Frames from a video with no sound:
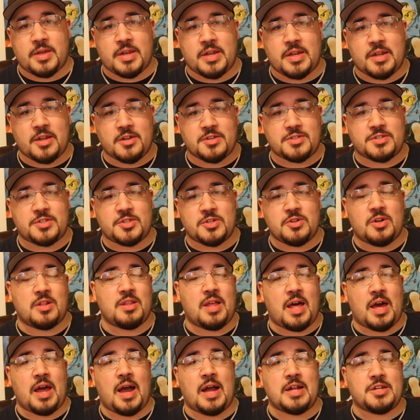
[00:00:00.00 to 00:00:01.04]
and there's still a
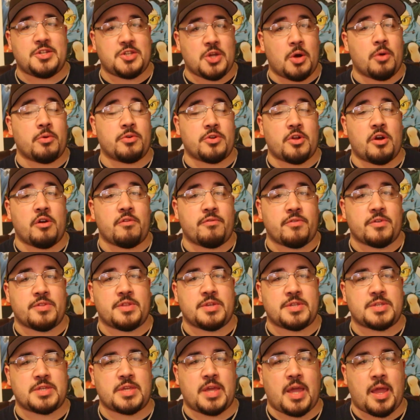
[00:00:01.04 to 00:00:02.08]
lot I don't know for
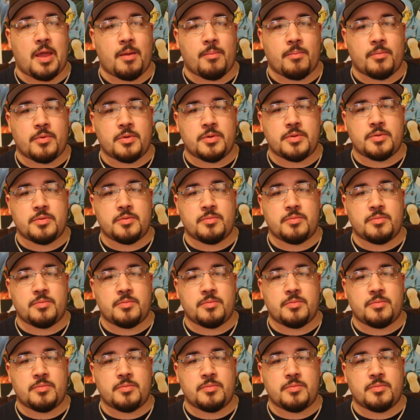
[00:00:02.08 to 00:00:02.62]
this game.